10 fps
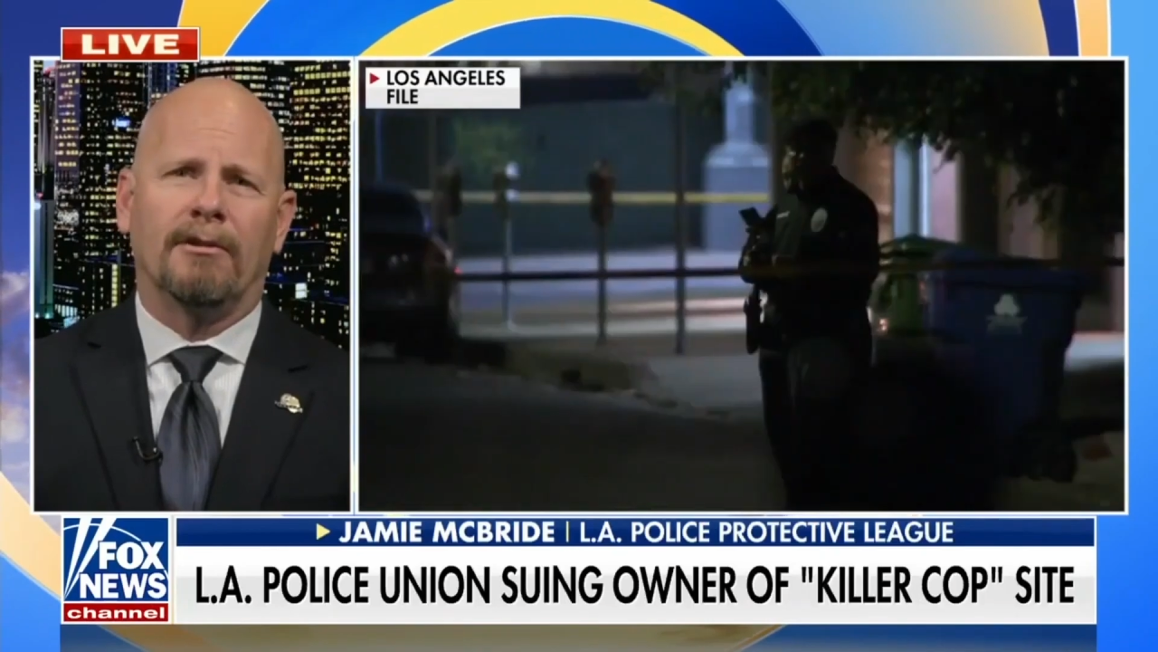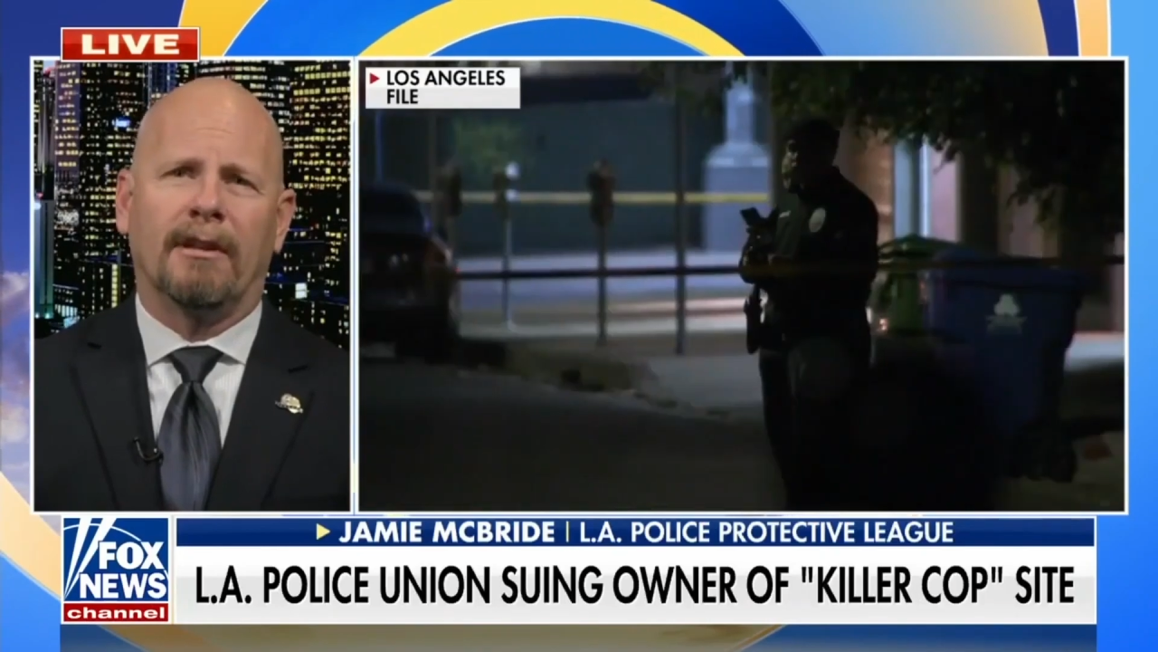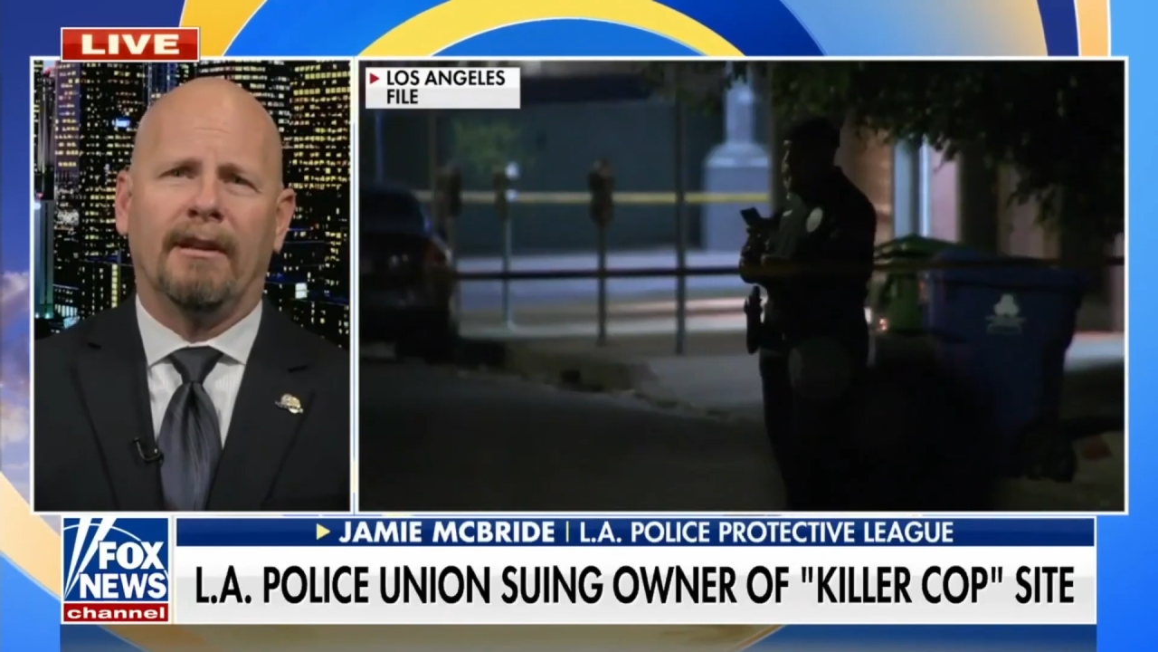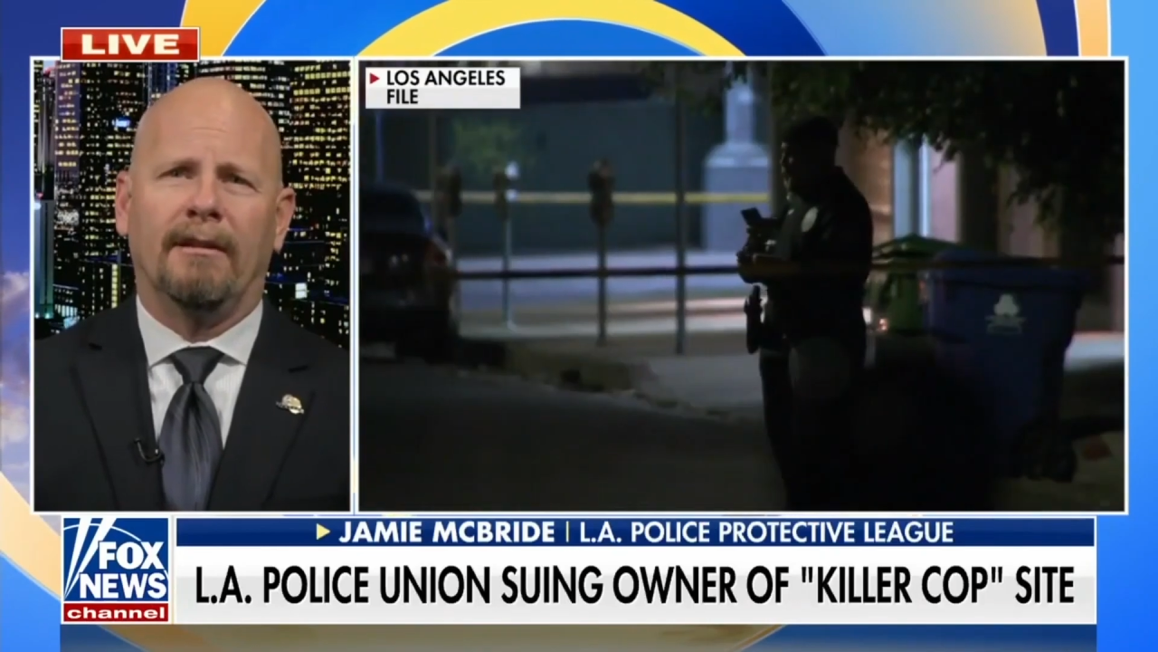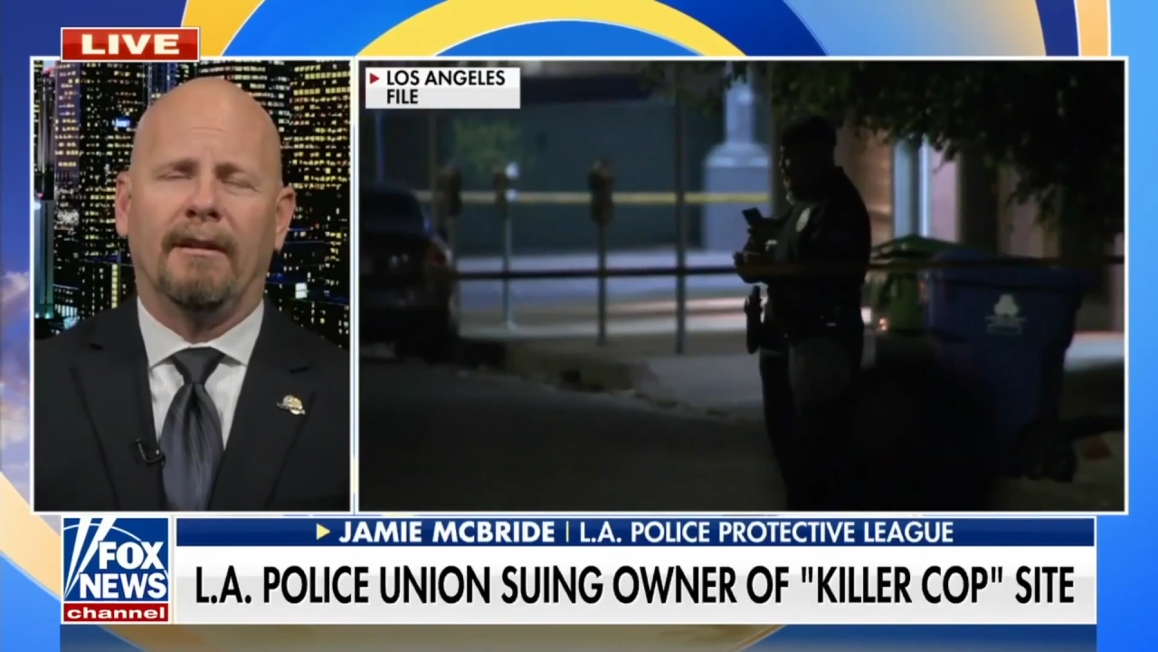to kill